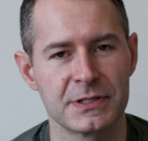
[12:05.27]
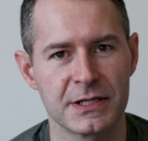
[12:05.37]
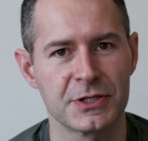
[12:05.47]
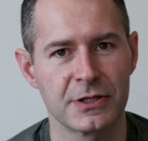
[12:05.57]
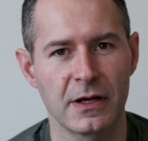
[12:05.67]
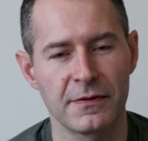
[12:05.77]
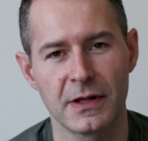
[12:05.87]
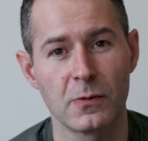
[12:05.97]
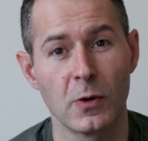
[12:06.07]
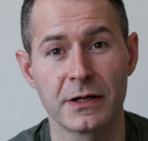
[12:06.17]
position if
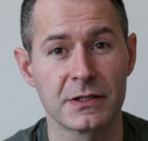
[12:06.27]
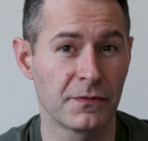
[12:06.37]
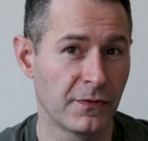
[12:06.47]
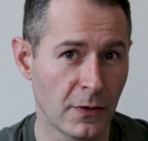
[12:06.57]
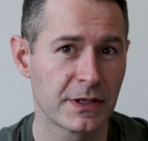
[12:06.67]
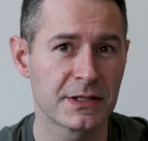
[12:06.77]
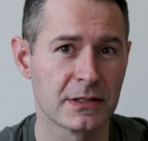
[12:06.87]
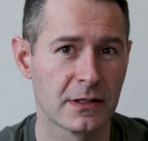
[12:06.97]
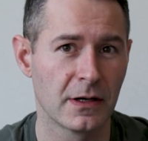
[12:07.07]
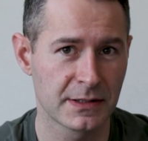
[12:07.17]
they wanted to
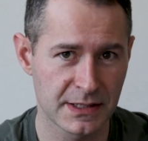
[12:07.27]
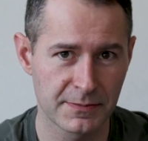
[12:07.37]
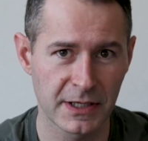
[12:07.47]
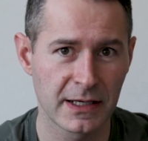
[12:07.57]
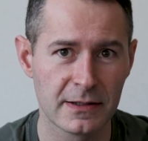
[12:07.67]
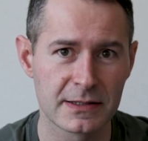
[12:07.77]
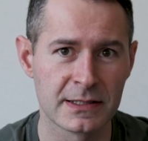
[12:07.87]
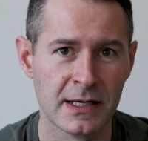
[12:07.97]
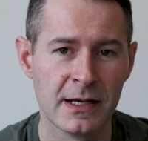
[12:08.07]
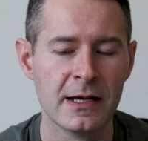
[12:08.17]
focus on something
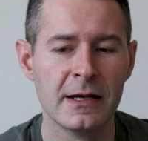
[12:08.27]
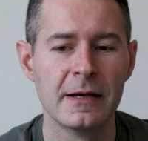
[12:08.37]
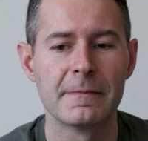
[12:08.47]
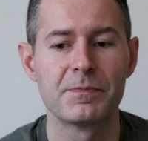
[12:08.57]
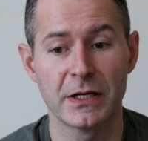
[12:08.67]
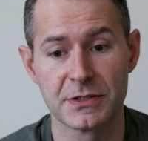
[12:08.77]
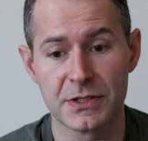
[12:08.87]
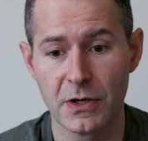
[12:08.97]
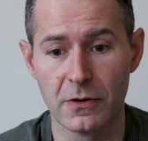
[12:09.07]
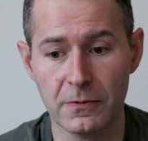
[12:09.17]
else. And
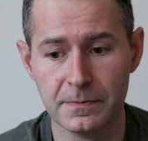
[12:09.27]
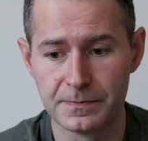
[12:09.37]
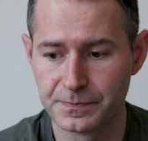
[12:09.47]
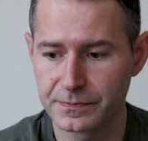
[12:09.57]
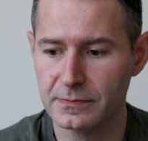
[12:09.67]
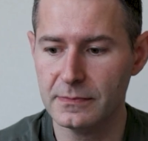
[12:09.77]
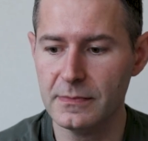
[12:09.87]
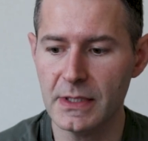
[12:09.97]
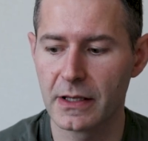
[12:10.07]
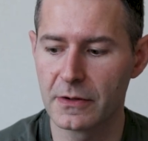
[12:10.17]
so,
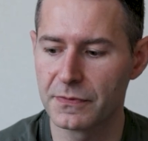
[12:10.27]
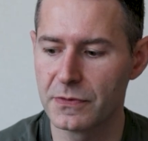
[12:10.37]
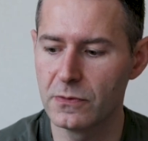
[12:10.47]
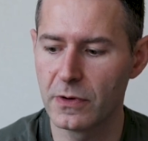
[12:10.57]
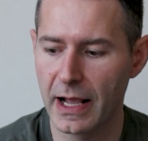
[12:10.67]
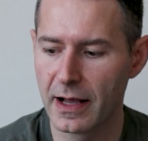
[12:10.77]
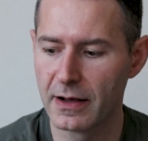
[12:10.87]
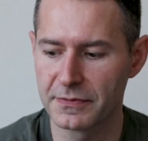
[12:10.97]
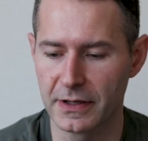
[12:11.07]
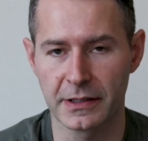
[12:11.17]
if you
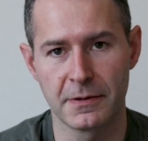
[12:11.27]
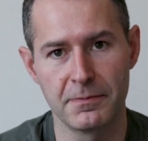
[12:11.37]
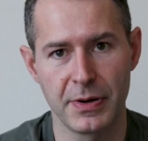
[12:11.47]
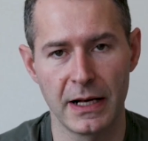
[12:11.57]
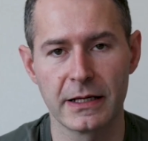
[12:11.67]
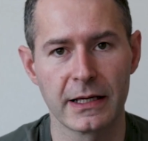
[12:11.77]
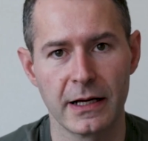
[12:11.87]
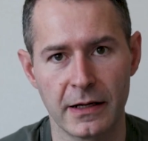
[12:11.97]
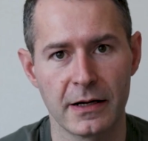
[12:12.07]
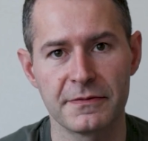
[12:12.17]
have a compelling
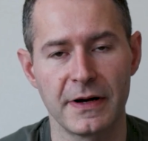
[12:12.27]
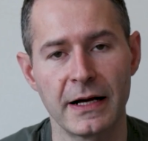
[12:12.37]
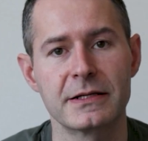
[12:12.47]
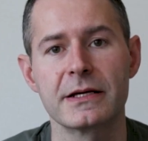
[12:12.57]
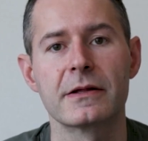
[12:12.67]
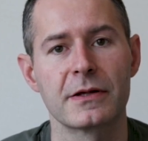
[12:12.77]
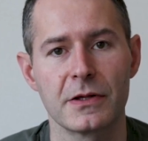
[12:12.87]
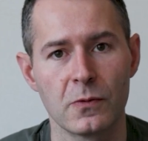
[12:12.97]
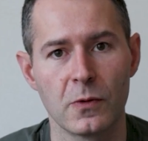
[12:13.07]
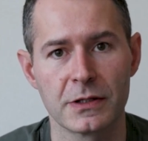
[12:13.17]
enough idea
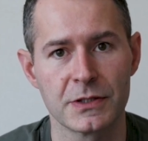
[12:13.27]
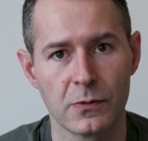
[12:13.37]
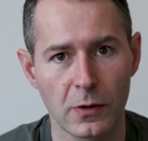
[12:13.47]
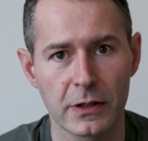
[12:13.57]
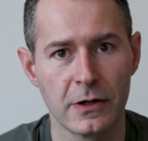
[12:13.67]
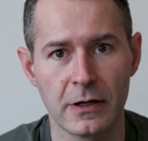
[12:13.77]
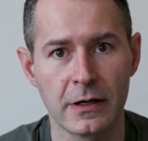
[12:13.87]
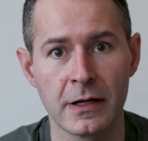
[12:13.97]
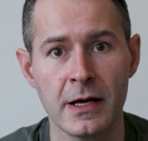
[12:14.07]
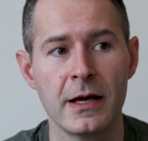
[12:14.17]
that you want to work
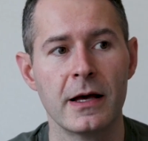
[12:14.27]
on,